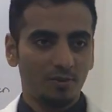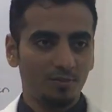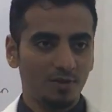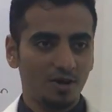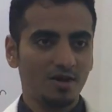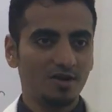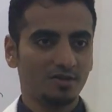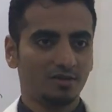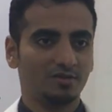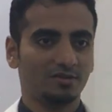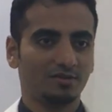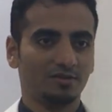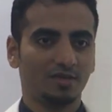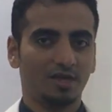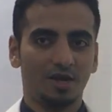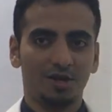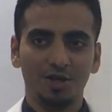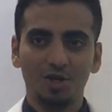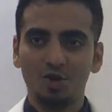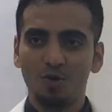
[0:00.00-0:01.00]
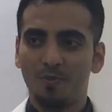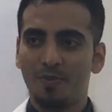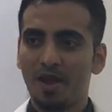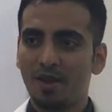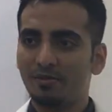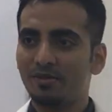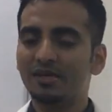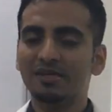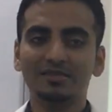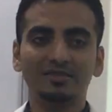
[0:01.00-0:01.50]
a birth, a new
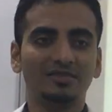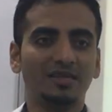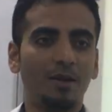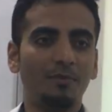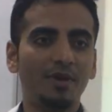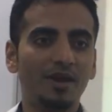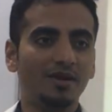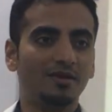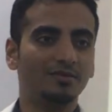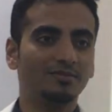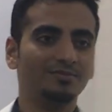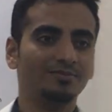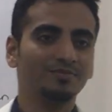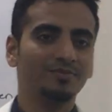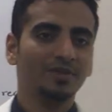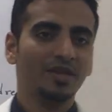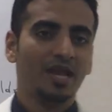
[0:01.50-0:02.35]
baby has come in,